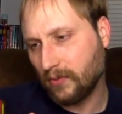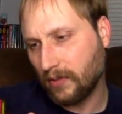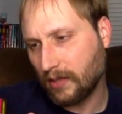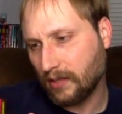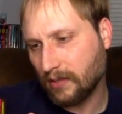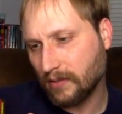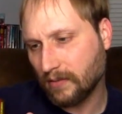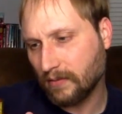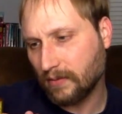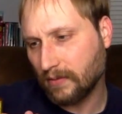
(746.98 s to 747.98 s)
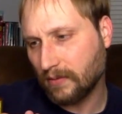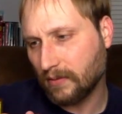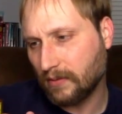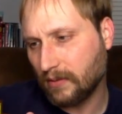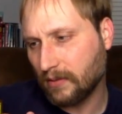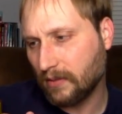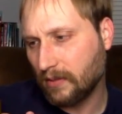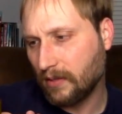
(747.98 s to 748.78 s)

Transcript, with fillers: who that is. Duh, duh, duh,